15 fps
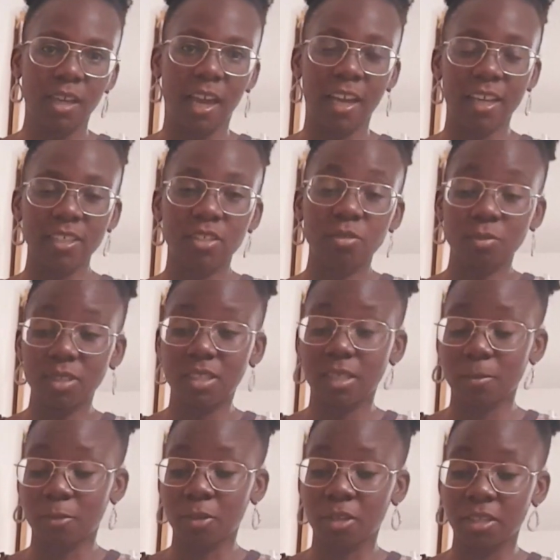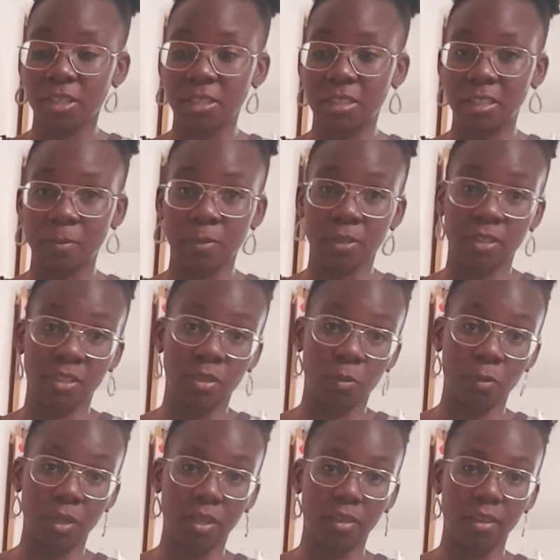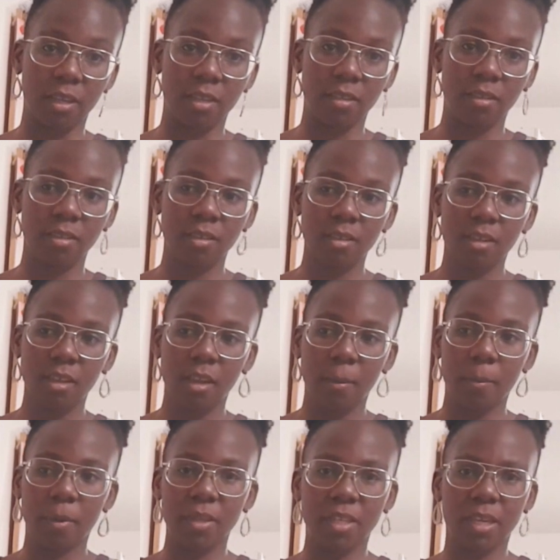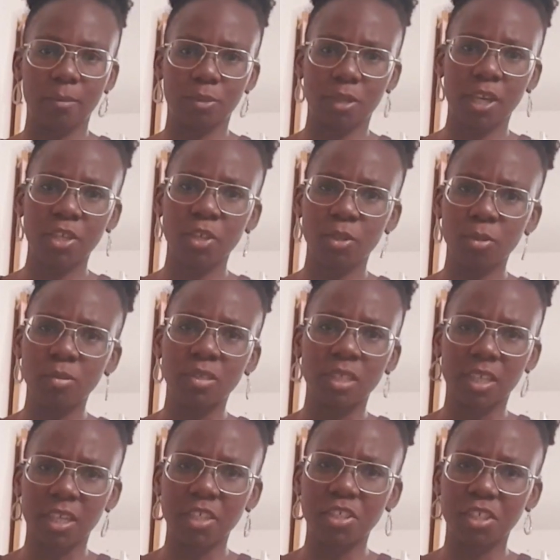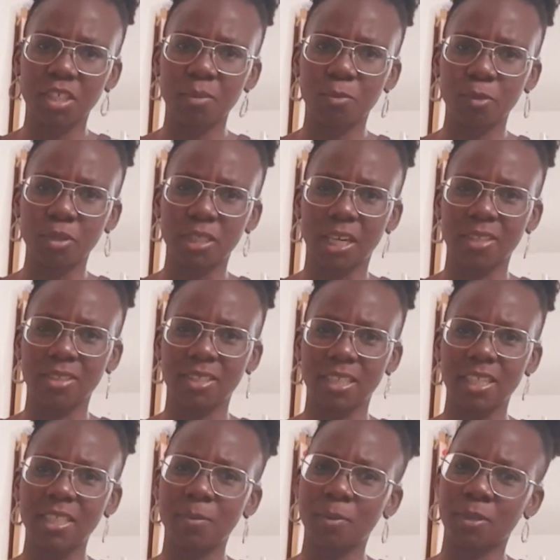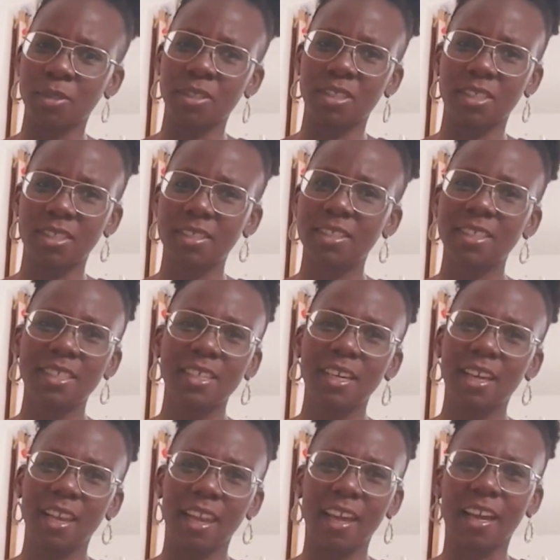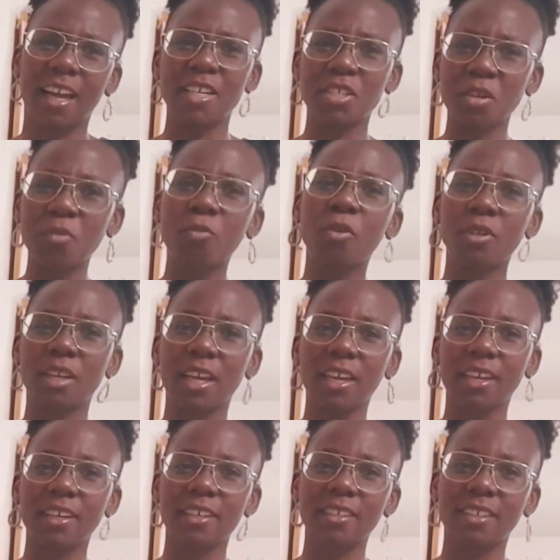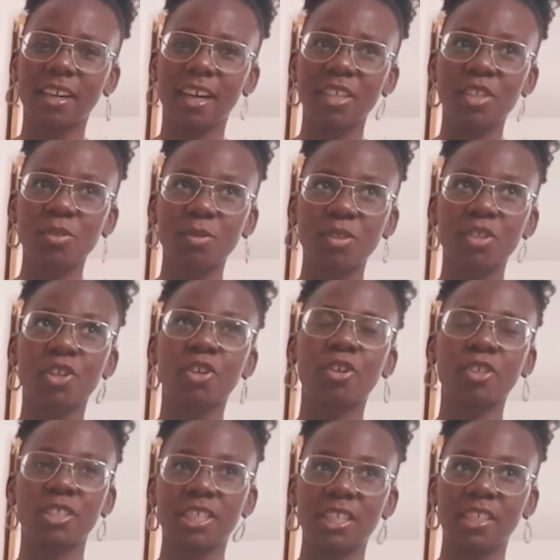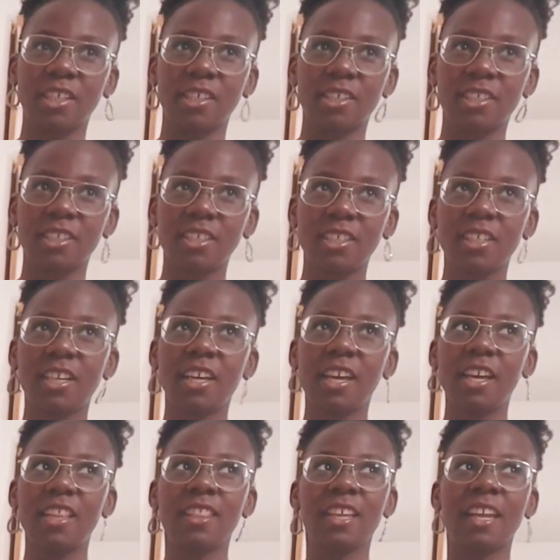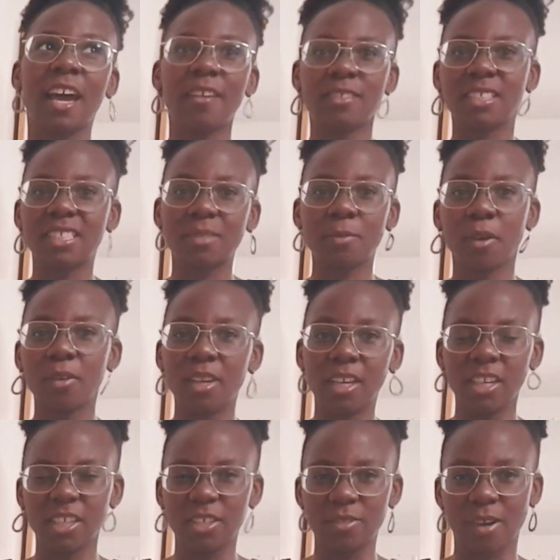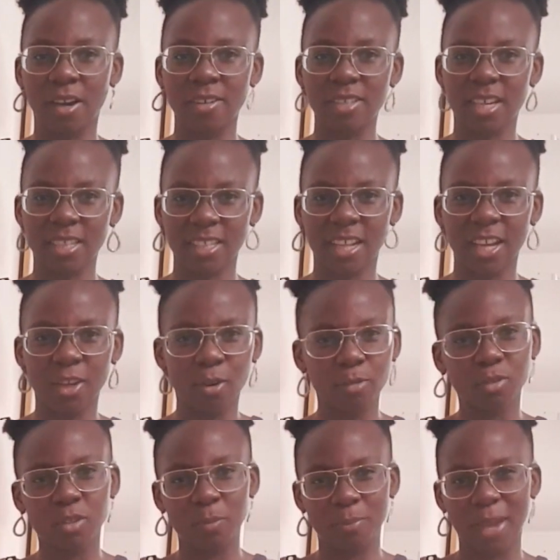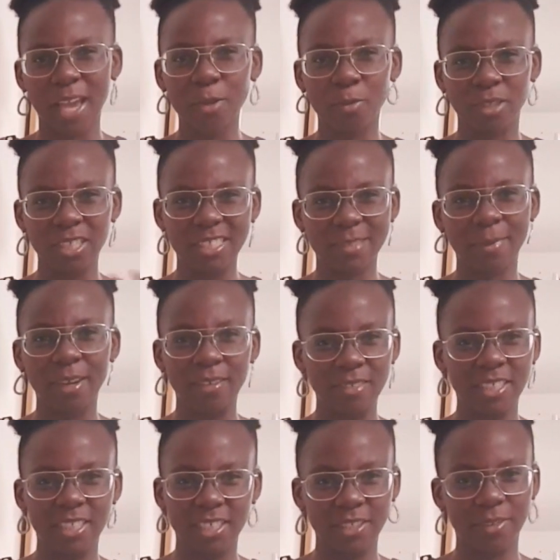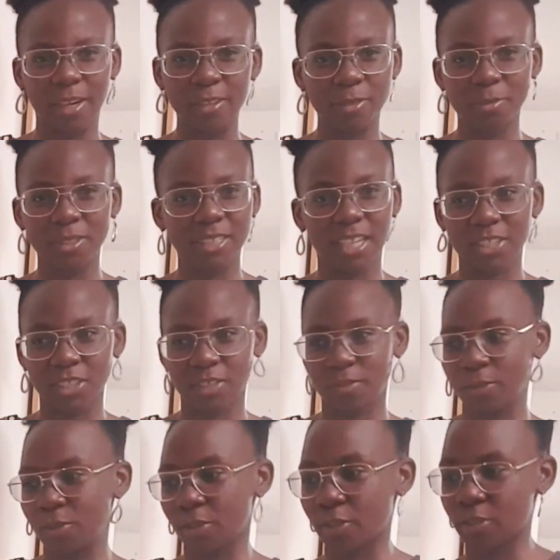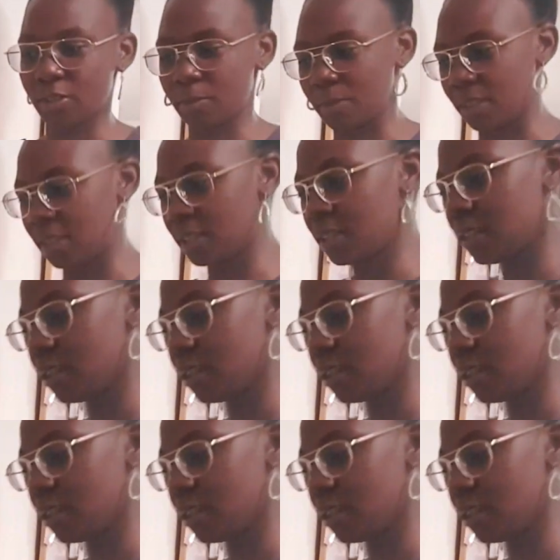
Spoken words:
I guess the reason I'm cooking this is because it's a quick thing. But then I'm trying to use the kitchen more downstairs because like I don't want to cook dinner, then have the smell linger around and then I go to bed with the smell of dinner around me. That just feels odd to me.